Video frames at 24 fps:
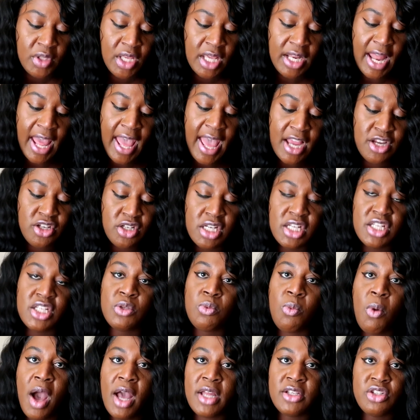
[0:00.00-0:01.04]
and I actually
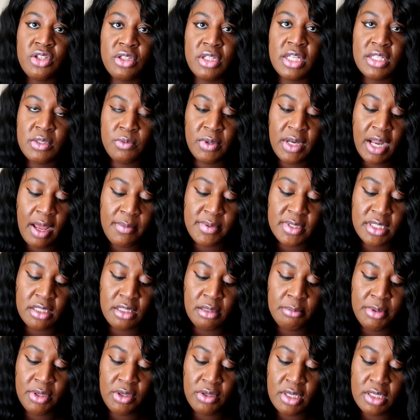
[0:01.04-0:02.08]
swatched this when I was in
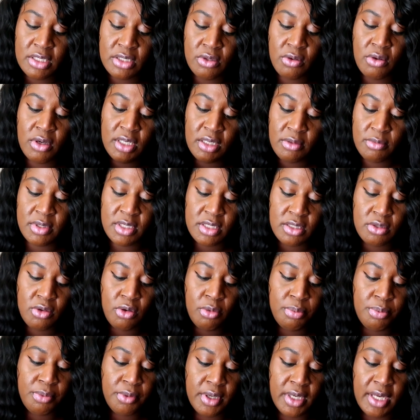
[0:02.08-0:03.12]
the beauty store and it was
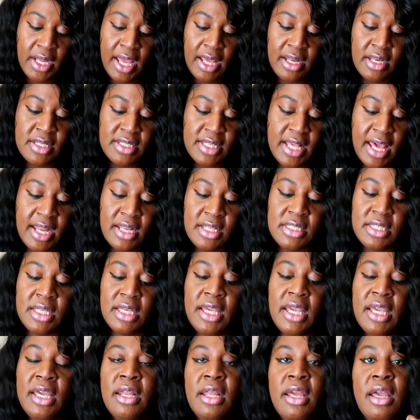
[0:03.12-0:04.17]
so pretty. I decided to
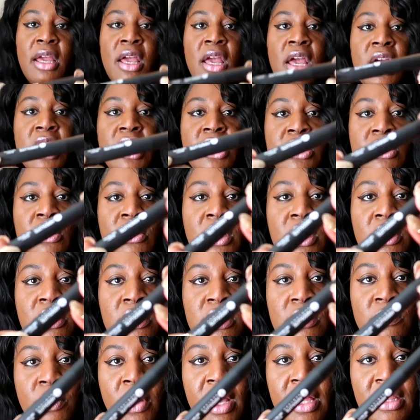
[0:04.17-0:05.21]
get it. So
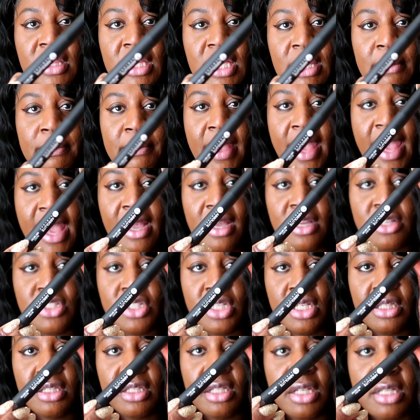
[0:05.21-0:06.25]
here's what the
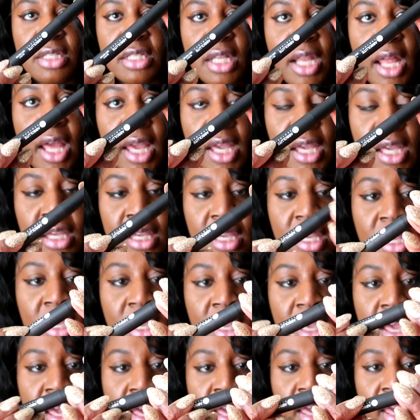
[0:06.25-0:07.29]
packaging looks like.
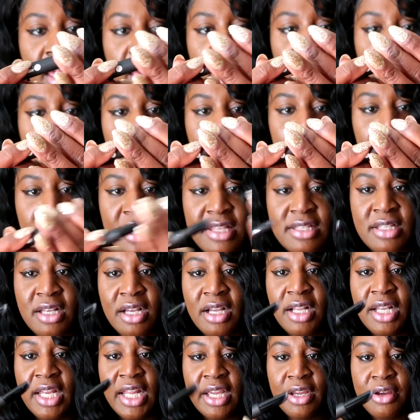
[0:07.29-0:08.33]
And it's a
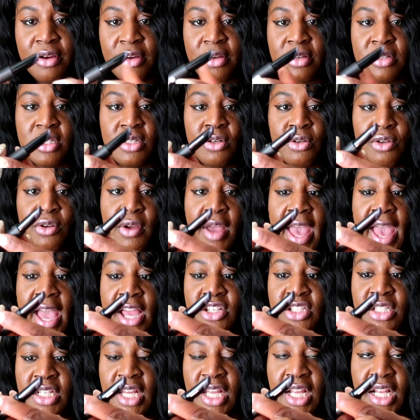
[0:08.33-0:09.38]
clicker. So you
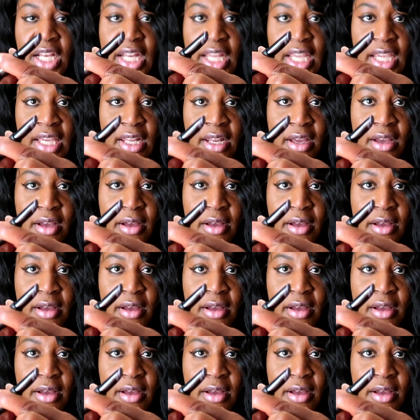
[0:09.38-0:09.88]
actually click it